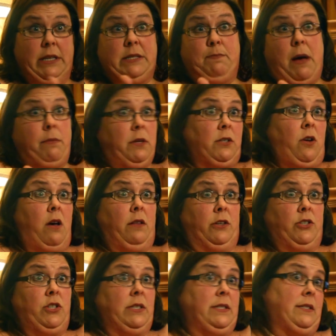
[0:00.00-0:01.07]
public
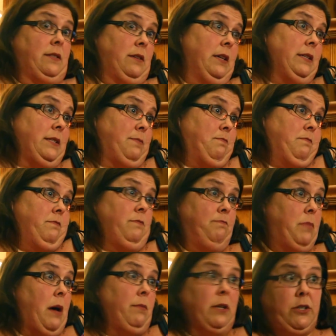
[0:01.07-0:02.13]
knowledge. It's
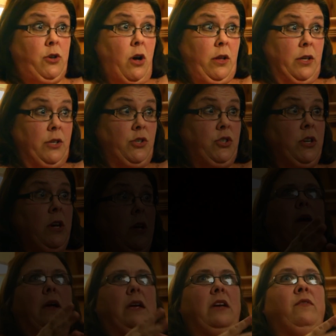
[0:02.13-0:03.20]
public knowledge.
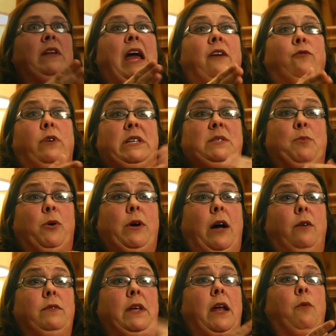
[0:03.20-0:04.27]
Even after I spoke
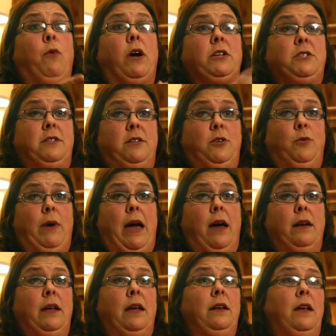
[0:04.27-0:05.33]
out, then I watched the new
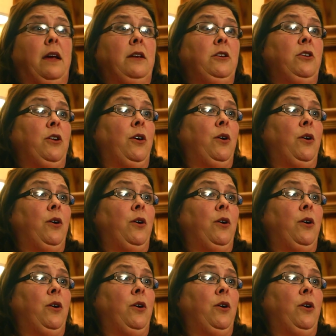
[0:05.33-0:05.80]
ad, and